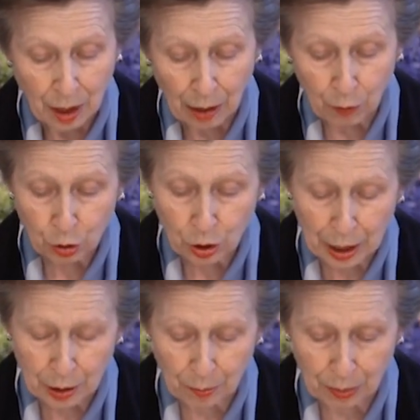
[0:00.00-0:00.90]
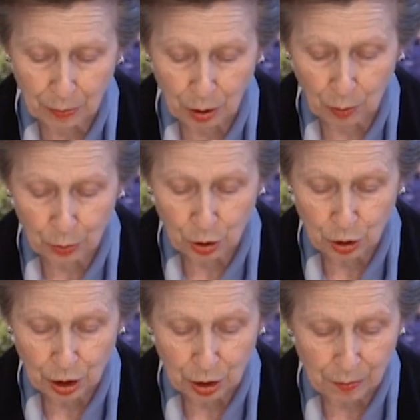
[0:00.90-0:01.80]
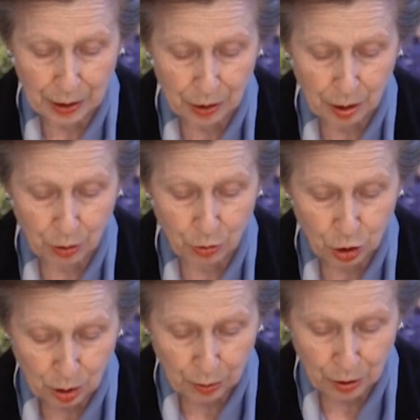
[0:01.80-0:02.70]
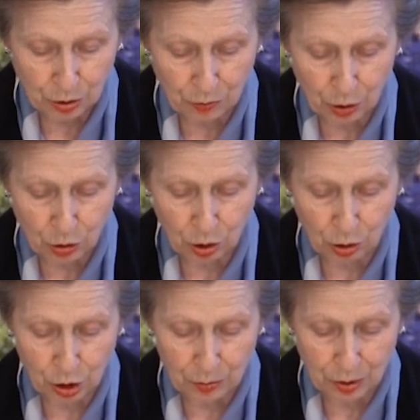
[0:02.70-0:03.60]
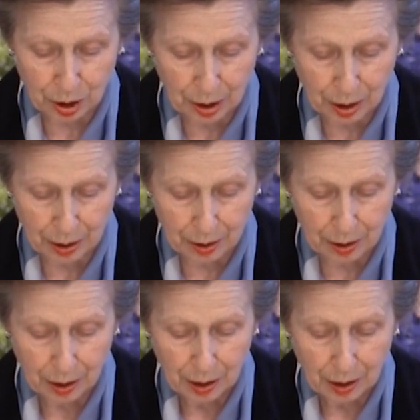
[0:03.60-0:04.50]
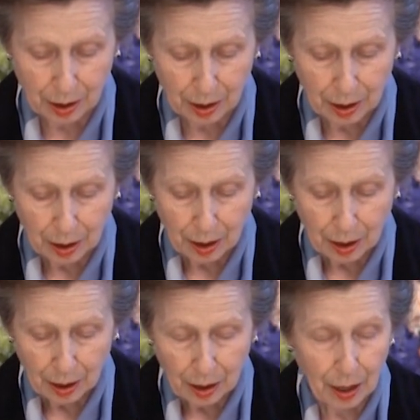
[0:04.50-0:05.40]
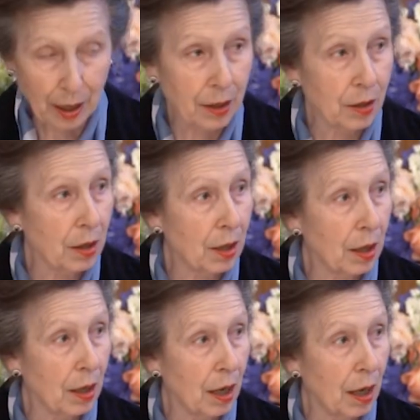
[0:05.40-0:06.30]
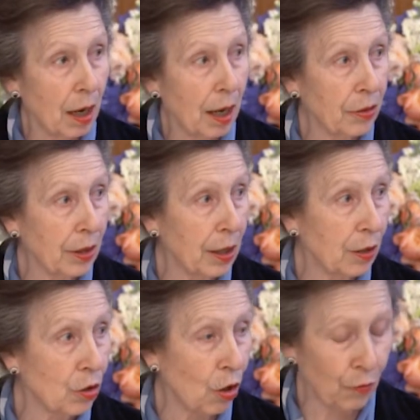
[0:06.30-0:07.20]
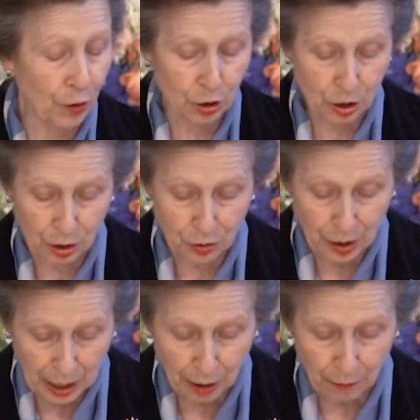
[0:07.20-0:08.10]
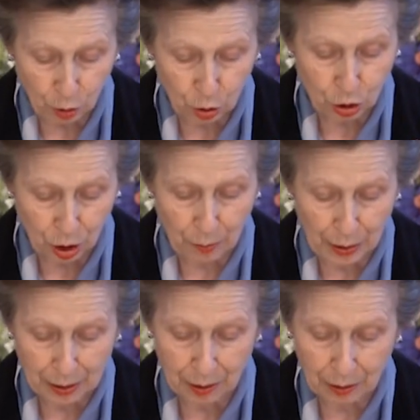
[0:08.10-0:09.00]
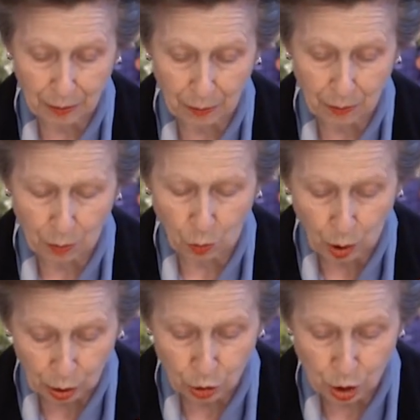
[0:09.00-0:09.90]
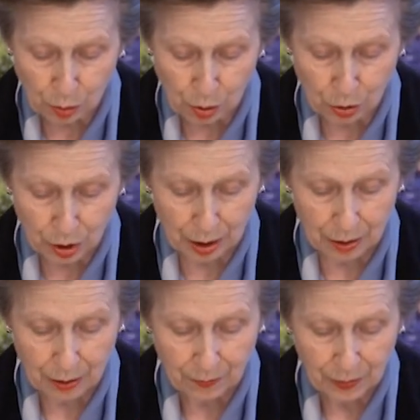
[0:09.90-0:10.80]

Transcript: I've also had the opportunity to meet some of the recipients of those scholarships tonight. And I think it's obvious that they have also been well supported